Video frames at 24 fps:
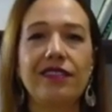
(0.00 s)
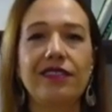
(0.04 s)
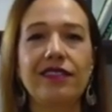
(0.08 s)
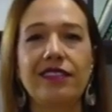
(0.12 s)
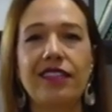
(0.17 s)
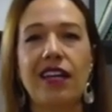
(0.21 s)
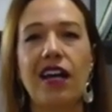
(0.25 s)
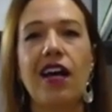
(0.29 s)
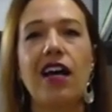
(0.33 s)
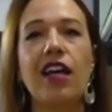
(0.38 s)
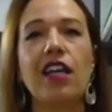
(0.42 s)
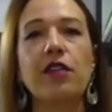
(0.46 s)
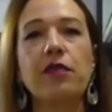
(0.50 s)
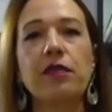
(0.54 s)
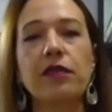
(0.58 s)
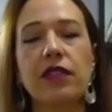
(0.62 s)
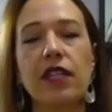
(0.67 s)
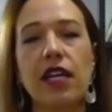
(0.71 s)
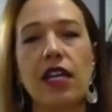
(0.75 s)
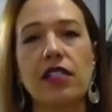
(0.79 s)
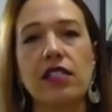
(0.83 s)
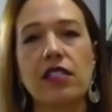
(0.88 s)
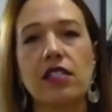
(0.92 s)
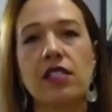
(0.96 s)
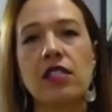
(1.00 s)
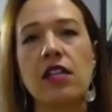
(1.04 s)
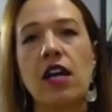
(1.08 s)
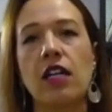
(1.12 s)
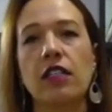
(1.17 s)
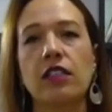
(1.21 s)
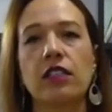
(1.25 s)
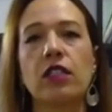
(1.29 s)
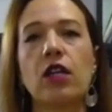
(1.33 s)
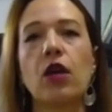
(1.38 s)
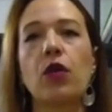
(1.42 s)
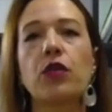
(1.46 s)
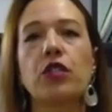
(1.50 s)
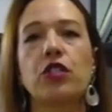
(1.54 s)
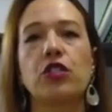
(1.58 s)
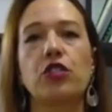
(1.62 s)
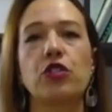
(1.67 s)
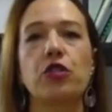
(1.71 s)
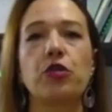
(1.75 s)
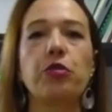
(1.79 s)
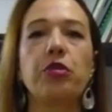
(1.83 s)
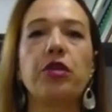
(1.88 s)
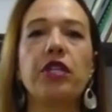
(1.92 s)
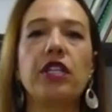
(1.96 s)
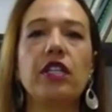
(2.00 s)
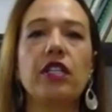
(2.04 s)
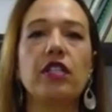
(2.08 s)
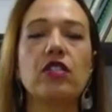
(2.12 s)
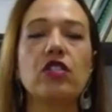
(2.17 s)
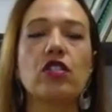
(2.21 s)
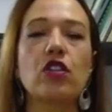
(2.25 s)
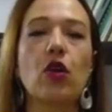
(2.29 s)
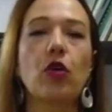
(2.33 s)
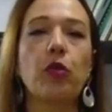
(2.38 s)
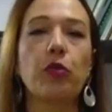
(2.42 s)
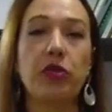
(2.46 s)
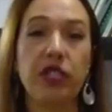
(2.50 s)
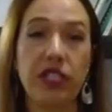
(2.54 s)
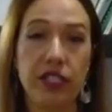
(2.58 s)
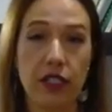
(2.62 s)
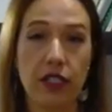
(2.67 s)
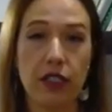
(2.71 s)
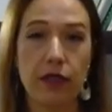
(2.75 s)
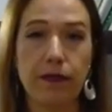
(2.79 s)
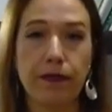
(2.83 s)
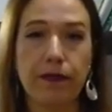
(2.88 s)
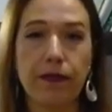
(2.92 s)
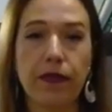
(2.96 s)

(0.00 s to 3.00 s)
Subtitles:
time that's not going to be so busy.